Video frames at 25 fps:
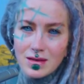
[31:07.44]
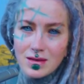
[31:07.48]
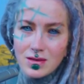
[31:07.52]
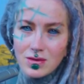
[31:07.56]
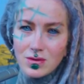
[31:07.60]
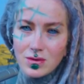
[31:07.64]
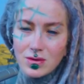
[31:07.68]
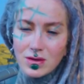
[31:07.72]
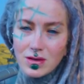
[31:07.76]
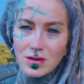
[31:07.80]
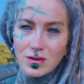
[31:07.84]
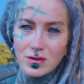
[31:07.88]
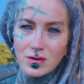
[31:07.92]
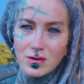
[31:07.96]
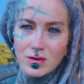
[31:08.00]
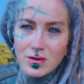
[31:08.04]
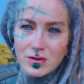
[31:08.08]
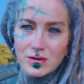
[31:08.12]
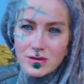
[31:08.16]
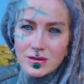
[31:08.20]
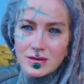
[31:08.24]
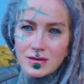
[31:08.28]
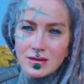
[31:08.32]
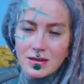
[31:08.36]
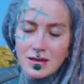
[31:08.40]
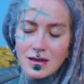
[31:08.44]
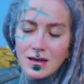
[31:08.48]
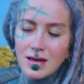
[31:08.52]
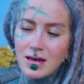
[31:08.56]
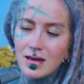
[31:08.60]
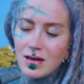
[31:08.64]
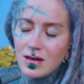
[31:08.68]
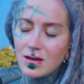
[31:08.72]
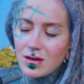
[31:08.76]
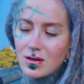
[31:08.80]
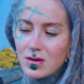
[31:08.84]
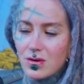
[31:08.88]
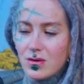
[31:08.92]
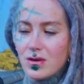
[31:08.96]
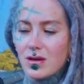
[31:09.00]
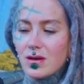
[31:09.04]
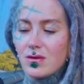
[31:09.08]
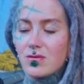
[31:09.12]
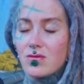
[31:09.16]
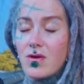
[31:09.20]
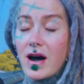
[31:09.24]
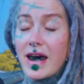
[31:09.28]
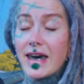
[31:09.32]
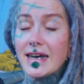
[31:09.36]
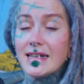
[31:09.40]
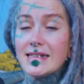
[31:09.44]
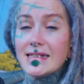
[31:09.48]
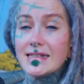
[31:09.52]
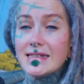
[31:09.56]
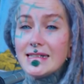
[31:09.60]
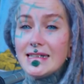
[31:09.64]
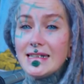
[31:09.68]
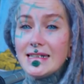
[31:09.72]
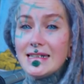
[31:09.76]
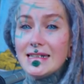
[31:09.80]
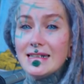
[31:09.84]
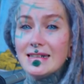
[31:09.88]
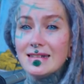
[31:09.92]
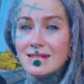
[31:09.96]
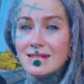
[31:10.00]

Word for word: Doggy dogs going crazy.